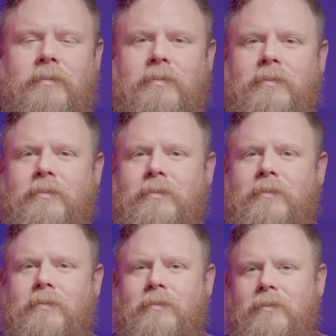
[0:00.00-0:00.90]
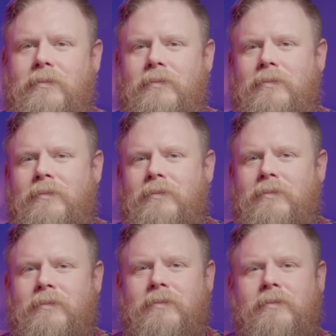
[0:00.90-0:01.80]

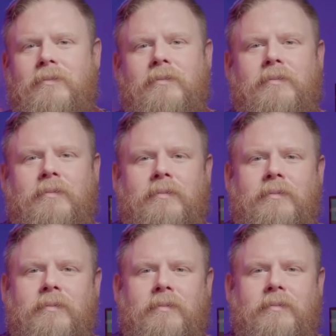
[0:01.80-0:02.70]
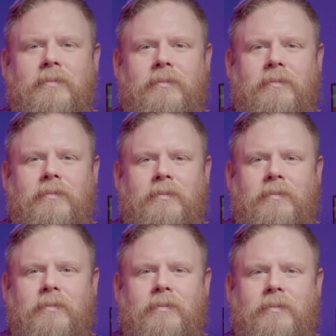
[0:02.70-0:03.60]

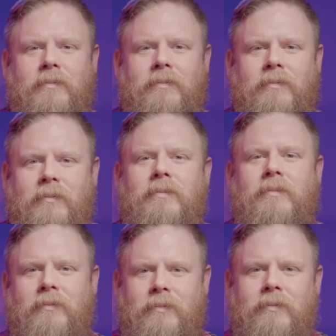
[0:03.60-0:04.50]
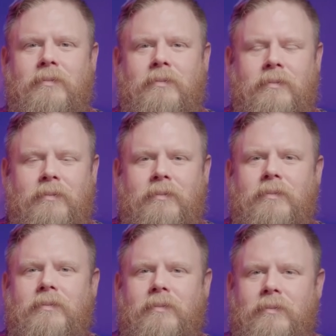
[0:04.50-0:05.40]

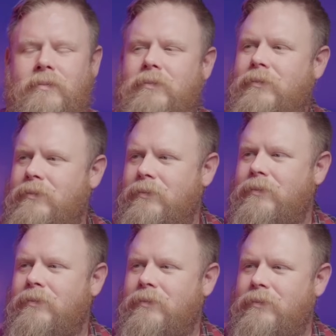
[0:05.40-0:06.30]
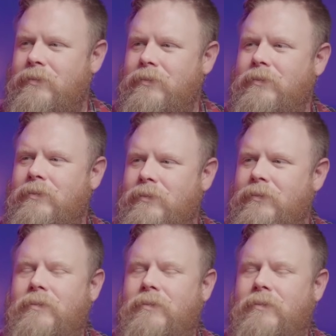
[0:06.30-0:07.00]
[no speech]